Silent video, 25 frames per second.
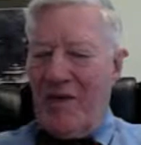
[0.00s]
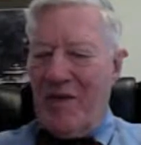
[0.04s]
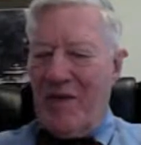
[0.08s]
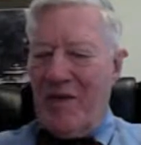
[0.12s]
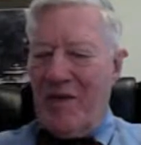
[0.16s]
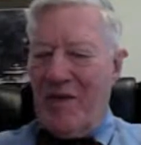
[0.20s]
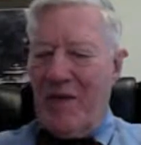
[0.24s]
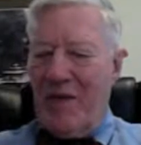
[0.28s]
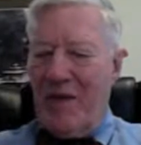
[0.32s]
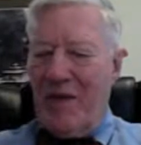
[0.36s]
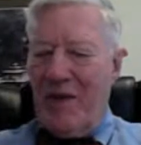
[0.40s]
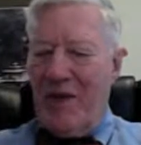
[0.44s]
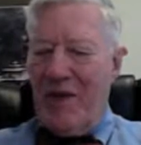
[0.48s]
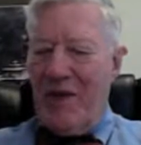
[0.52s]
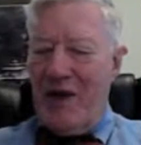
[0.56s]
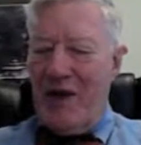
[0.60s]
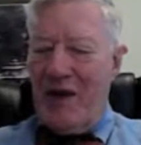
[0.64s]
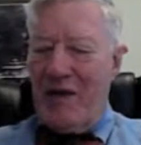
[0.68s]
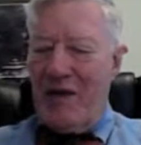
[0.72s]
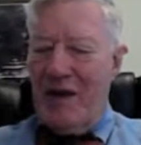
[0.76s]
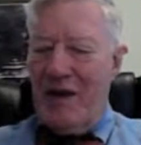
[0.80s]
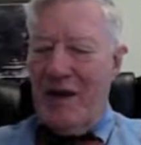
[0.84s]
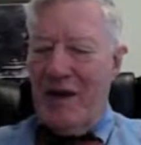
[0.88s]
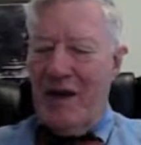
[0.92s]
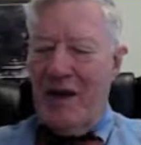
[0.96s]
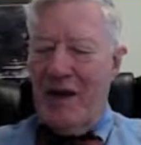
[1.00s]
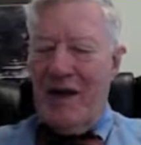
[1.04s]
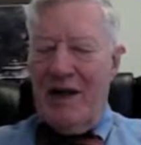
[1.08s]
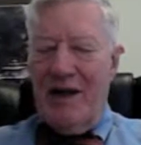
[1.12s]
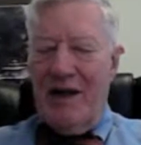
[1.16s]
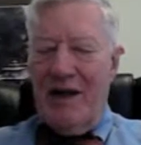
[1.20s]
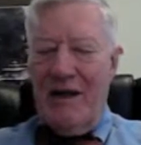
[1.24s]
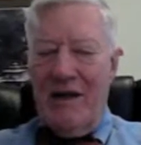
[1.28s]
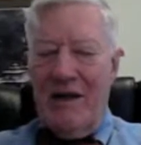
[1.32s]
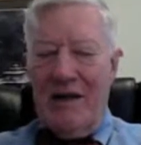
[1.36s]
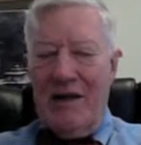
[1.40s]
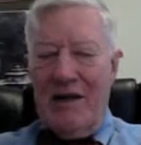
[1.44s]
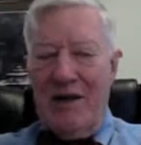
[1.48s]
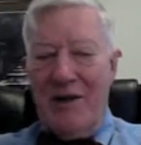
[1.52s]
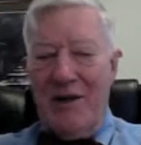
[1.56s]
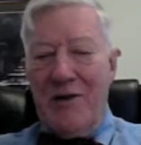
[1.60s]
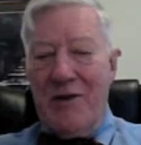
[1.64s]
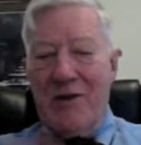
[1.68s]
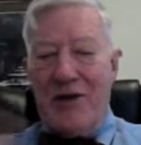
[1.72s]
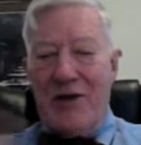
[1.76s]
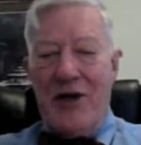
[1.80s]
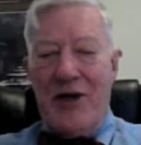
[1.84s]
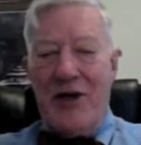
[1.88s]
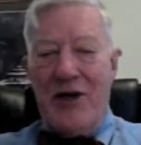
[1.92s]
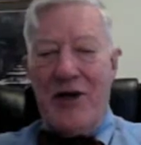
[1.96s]
we then
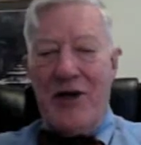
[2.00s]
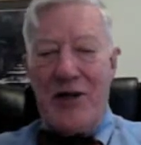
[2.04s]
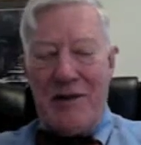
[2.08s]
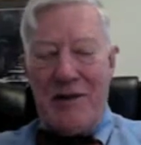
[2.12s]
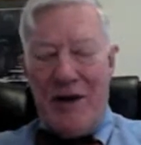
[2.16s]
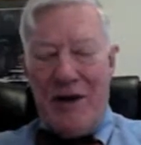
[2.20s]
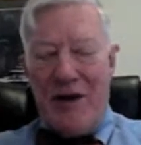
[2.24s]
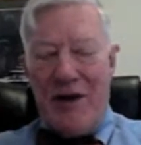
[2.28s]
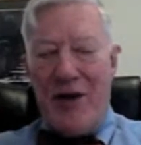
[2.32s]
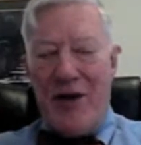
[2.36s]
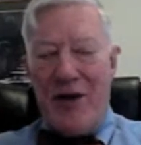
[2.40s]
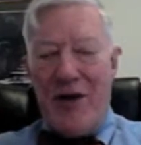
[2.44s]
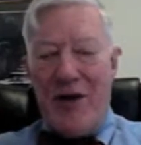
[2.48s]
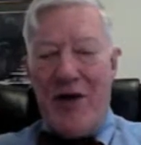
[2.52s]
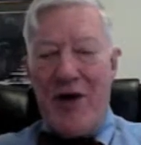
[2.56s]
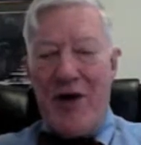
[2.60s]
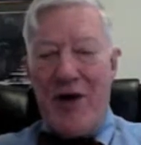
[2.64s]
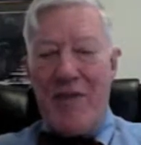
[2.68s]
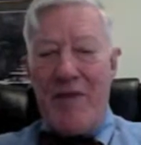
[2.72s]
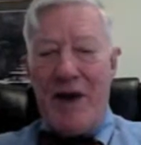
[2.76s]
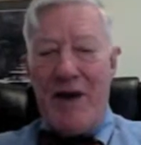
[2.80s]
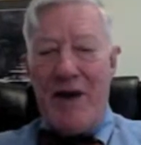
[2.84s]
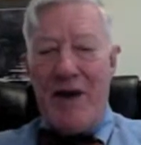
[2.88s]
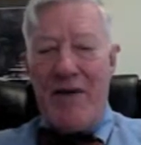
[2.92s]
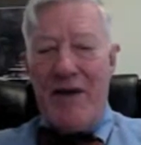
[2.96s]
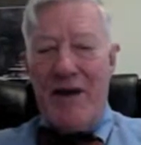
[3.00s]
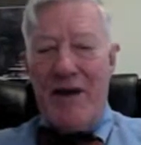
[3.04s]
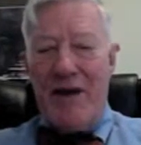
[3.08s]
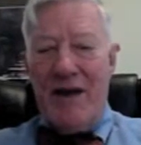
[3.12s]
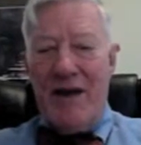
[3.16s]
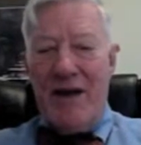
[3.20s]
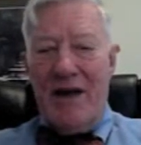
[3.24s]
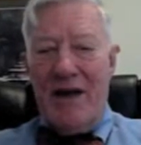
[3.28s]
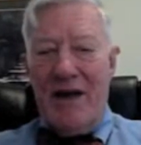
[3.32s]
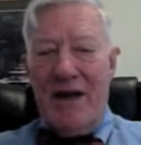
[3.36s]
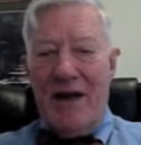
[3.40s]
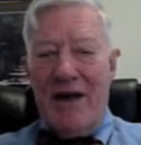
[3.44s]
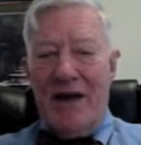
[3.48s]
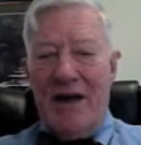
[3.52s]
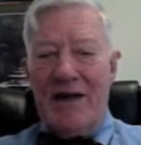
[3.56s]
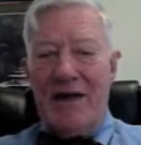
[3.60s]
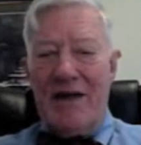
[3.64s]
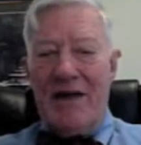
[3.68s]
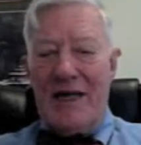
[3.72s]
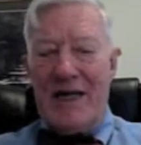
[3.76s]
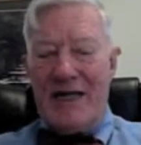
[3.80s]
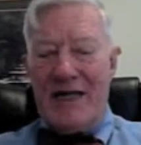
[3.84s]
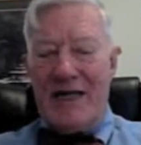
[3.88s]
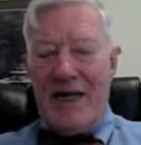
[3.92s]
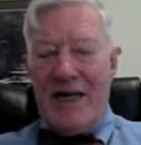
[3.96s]
used this area that had been
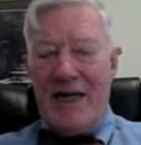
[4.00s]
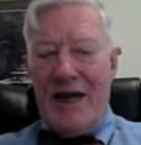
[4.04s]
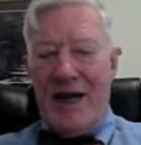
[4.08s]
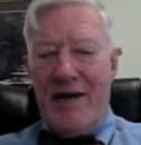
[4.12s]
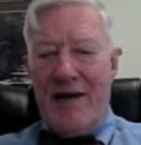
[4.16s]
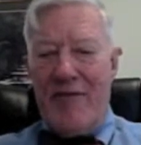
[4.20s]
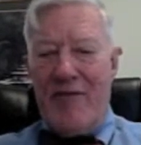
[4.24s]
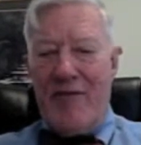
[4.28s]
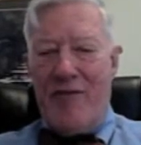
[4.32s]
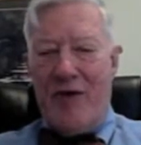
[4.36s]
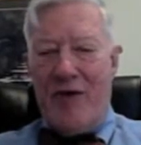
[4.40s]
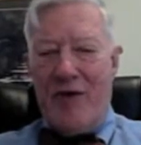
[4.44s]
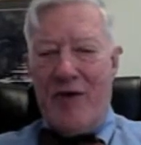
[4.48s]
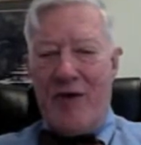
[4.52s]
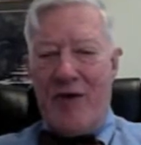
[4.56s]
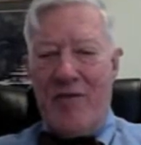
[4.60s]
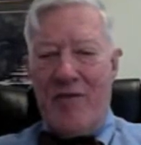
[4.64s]
designated for